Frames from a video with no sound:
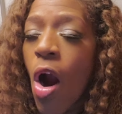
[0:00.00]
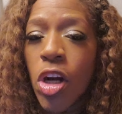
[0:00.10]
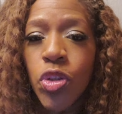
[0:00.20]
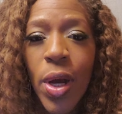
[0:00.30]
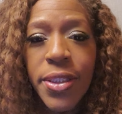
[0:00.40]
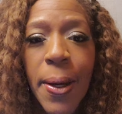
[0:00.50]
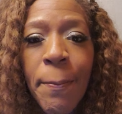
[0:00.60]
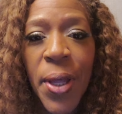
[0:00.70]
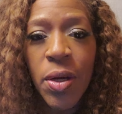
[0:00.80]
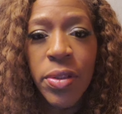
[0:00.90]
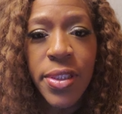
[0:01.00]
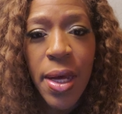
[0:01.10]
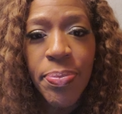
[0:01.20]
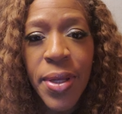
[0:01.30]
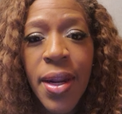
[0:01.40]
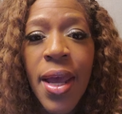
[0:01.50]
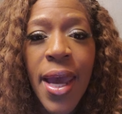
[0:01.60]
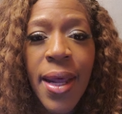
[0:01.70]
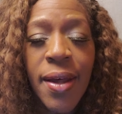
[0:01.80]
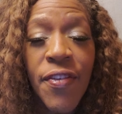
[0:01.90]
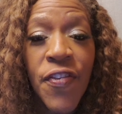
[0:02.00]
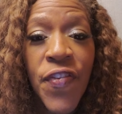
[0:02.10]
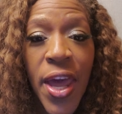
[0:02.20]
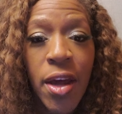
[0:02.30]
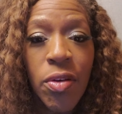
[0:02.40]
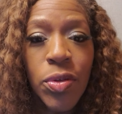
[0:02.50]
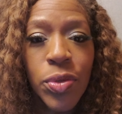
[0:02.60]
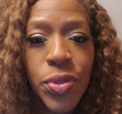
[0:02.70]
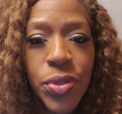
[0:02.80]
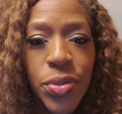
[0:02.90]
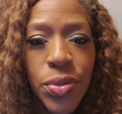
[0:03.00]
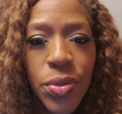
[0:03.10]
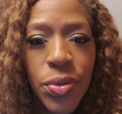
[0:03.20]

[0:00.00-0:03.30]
or trying to build something and it fails.